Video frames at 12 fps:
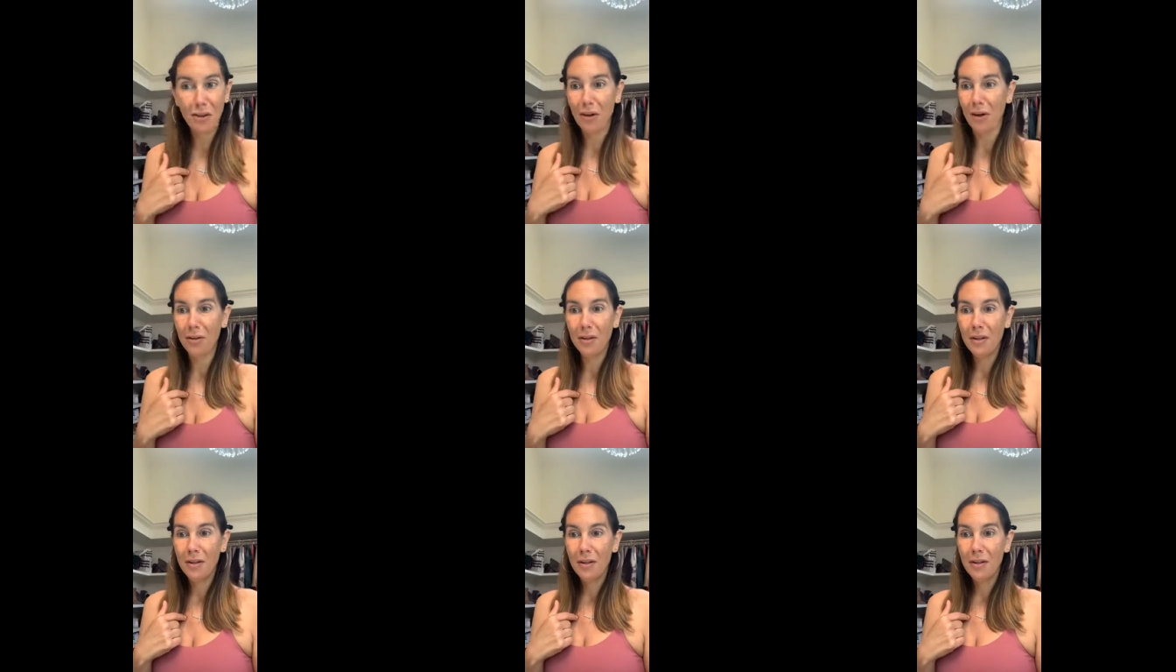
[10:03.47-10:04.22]
girl.
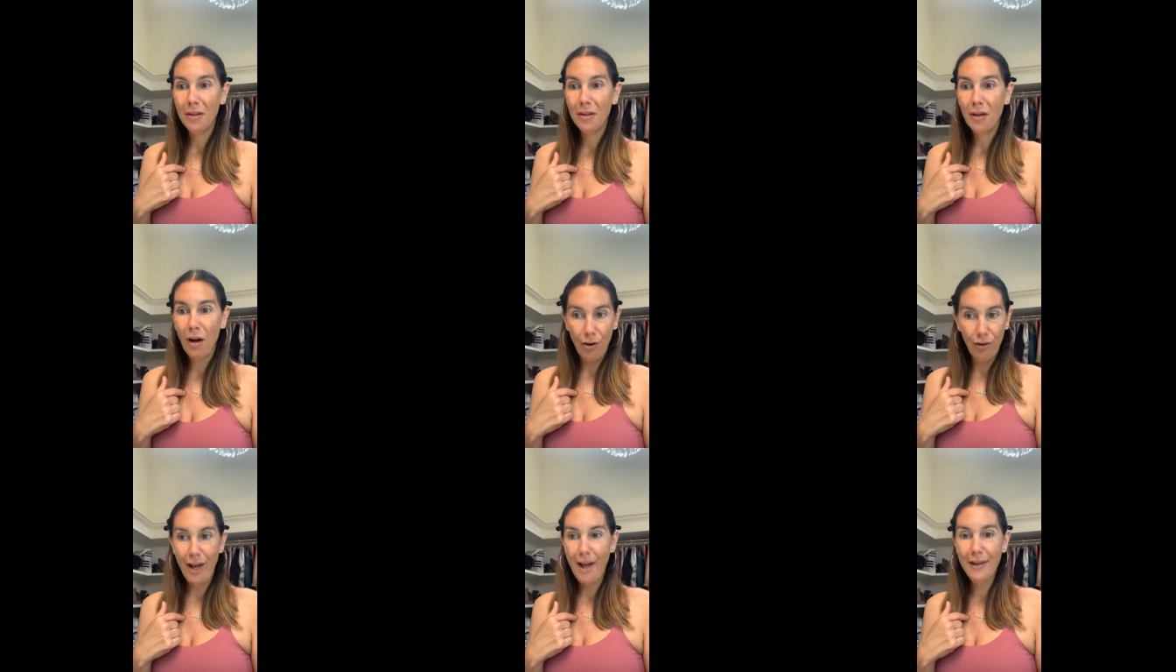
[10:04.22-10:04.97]

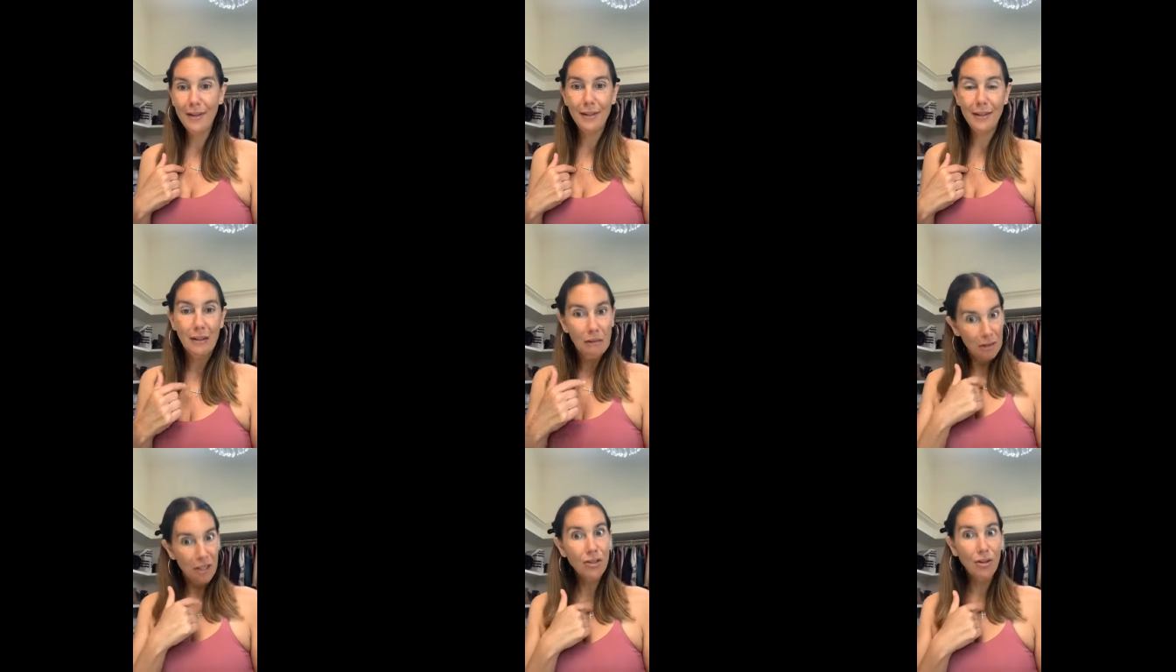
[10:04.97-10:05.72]
Okay?
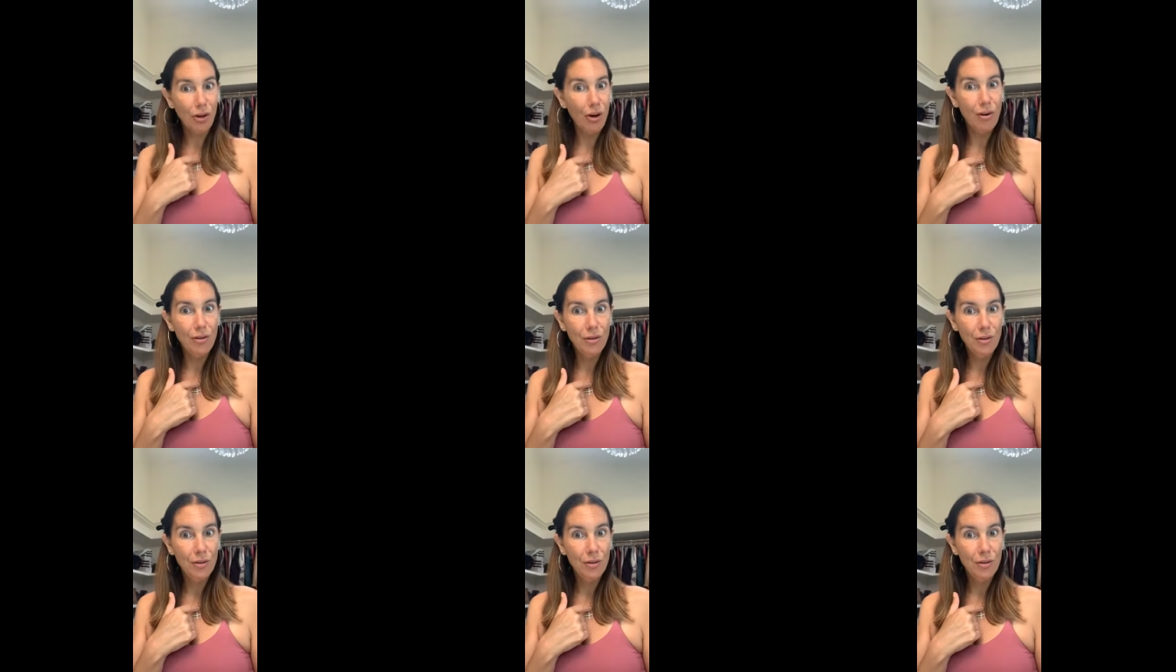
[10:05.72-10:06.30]
This girl.